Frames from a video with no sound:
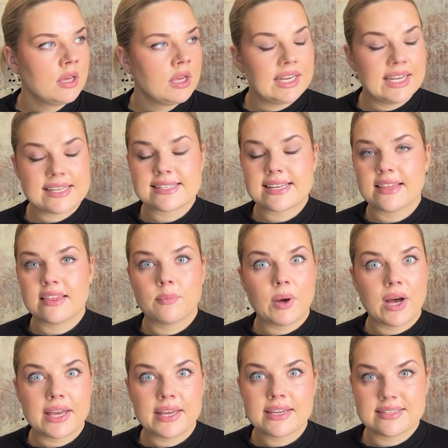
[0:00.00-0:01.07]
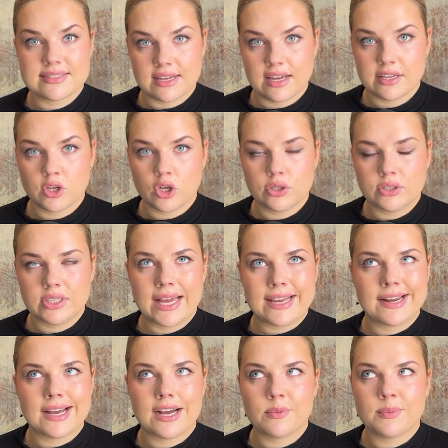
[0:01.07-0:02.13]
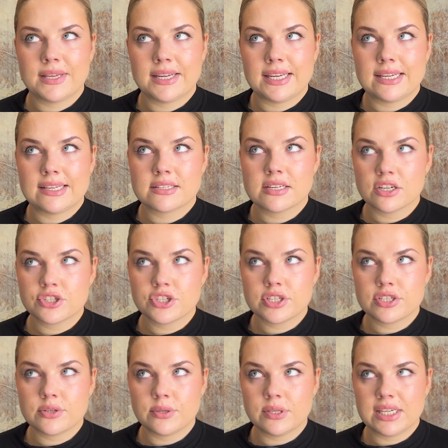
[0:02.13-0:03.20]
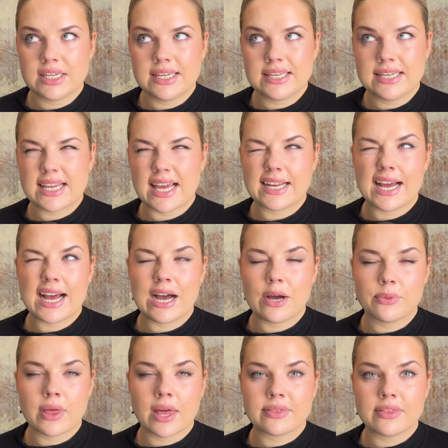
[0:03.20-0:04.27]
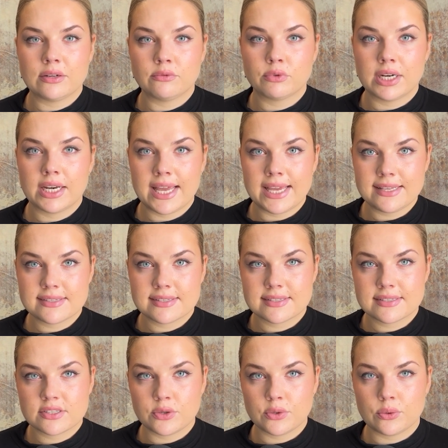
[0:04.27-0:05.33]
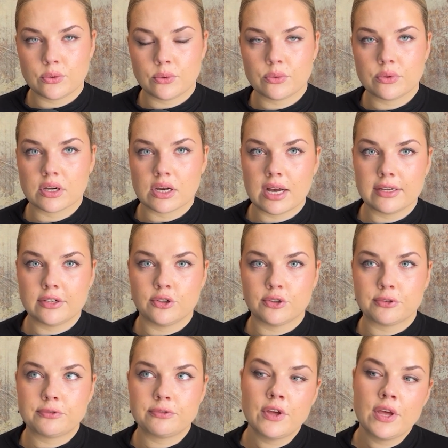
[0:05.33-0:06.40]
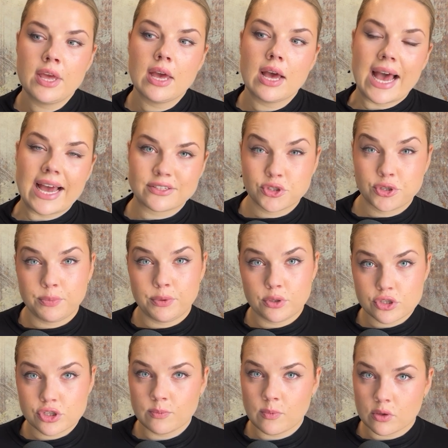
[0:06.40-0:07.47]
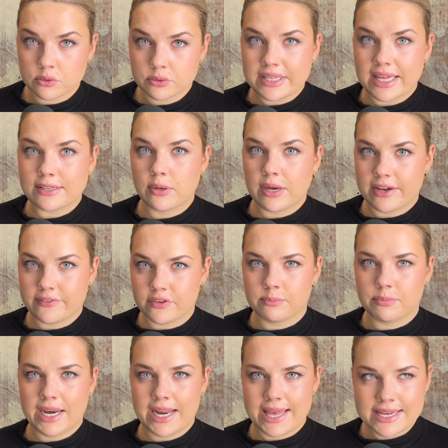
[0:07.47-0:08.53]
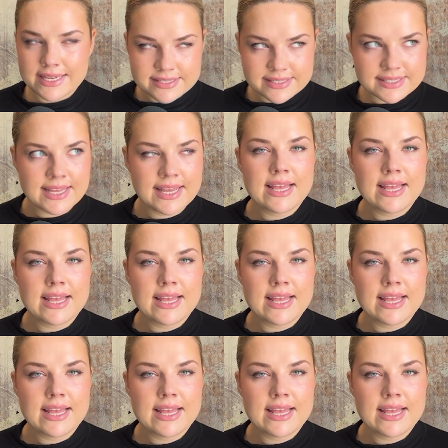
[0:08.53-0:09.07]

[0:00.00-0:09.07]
let's say the buying cycle and how many touches you need and how that then relates to the kind of attribution model that you have in place,